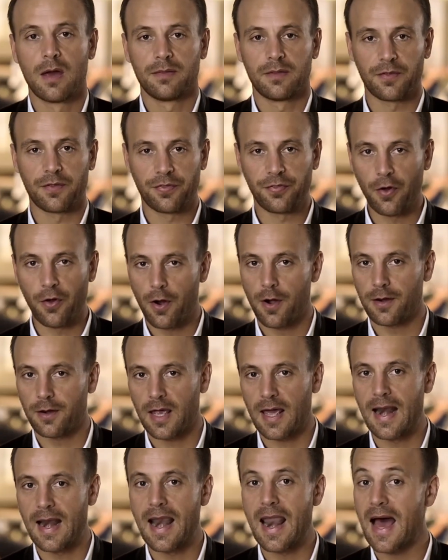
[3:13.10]
The third
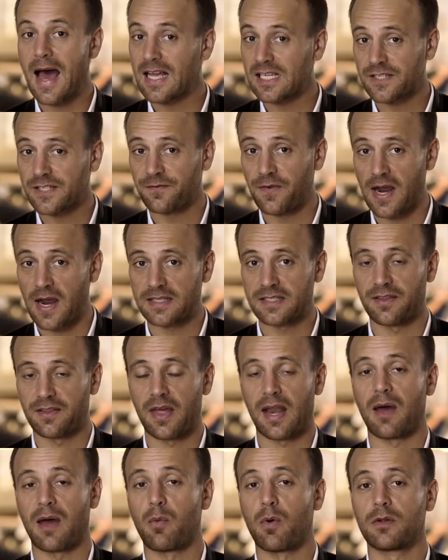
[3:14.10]
and last factor
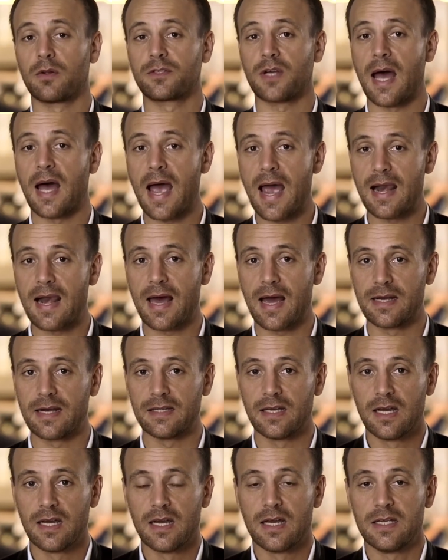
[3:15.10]
that I want to highlight
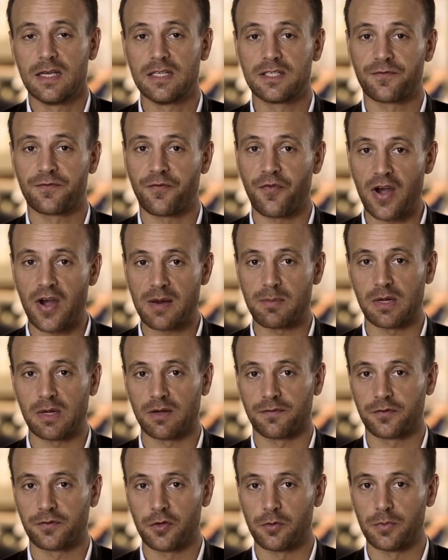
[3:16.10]
is framing
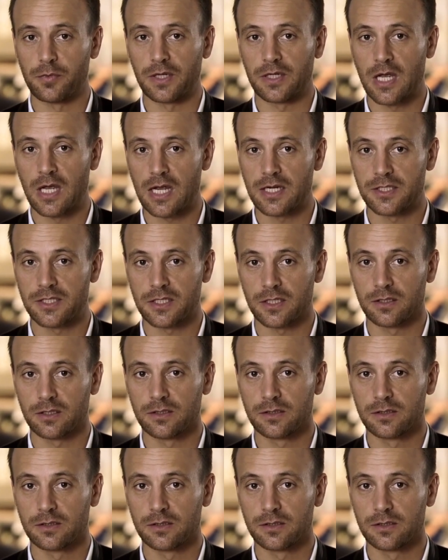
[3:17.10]
of communication.